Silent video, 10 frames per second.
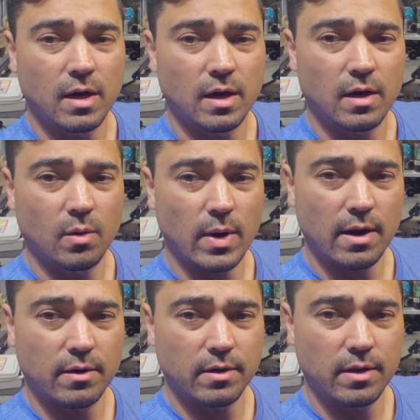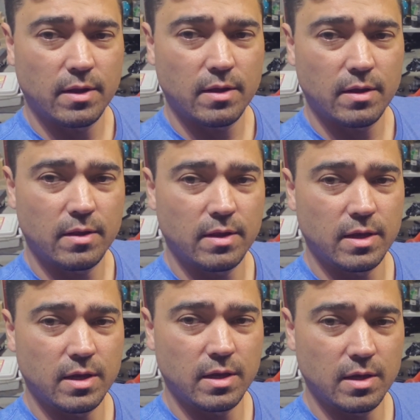around
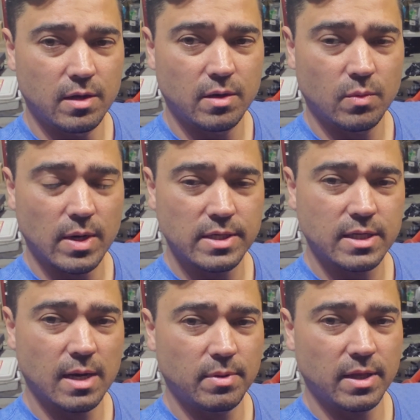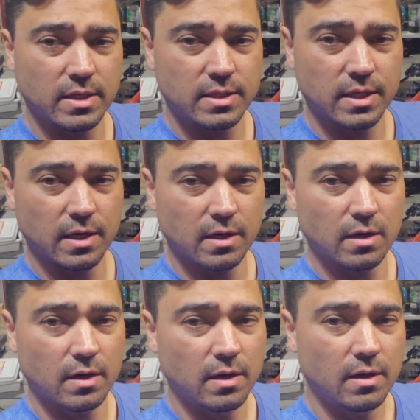the race complex
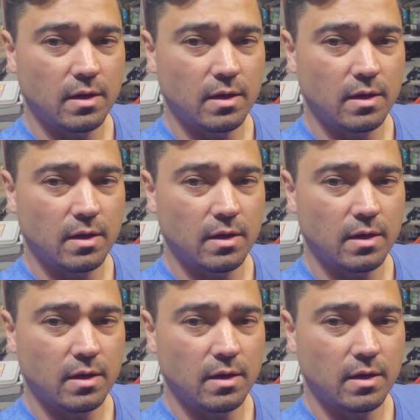there.